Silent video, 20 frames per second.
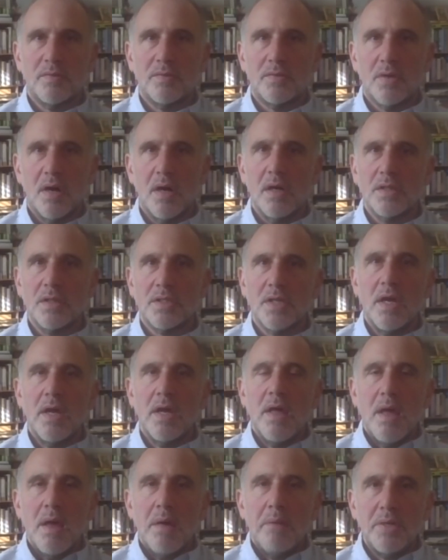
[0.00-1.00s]
of drugs.
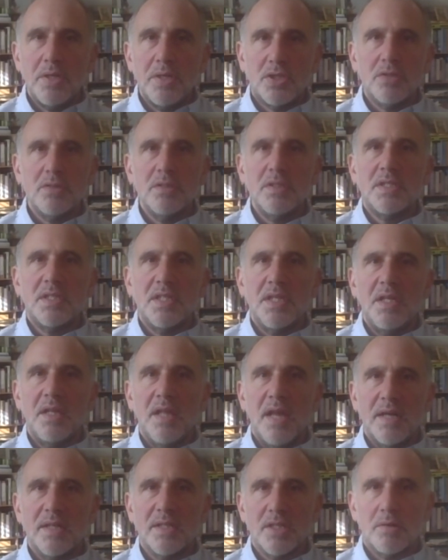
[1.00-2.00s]
We should see
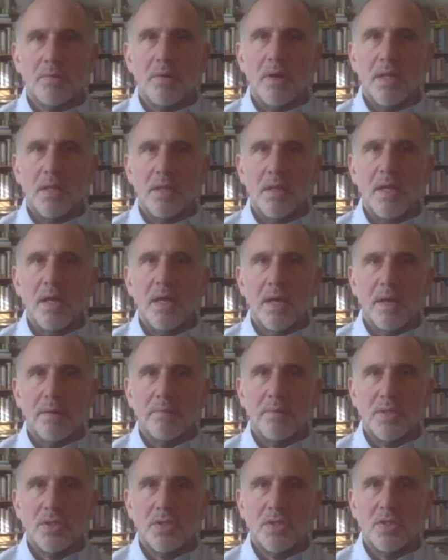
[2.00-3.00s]
that as a great thing.
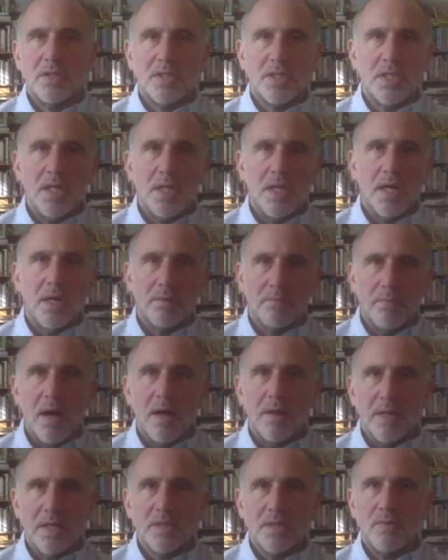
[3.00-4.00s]
We should see that,
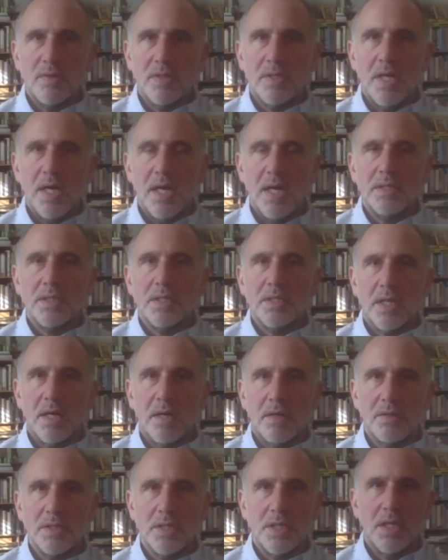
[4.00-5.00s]
wow, that's fantastic.
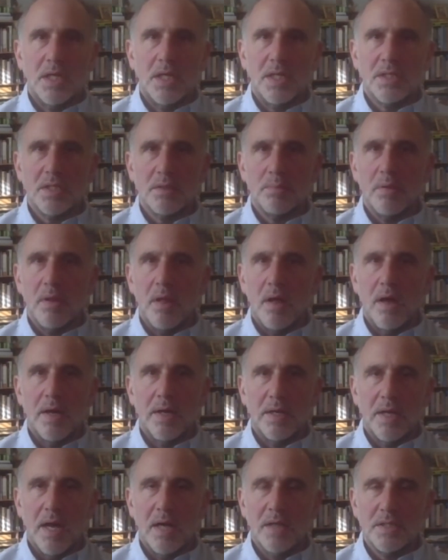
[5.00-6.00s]
Here's India
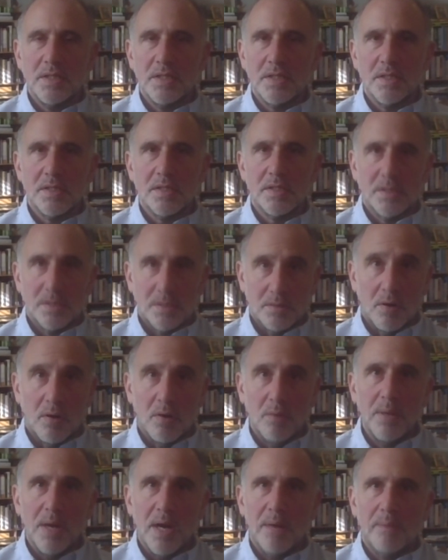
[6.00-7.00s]
supplying not just its
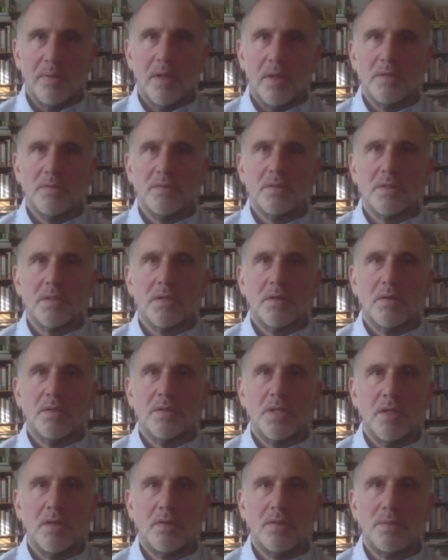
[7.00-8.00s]
own population, which of
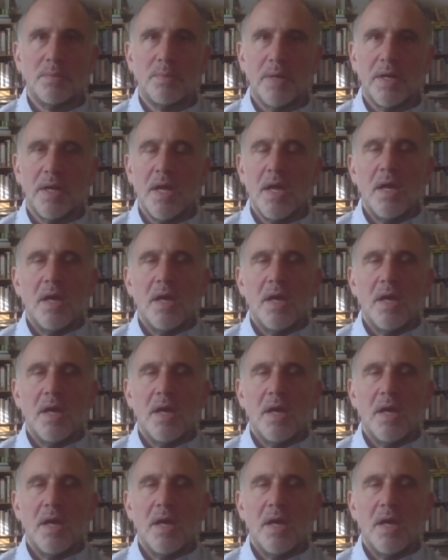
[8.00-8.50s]
course is huge, but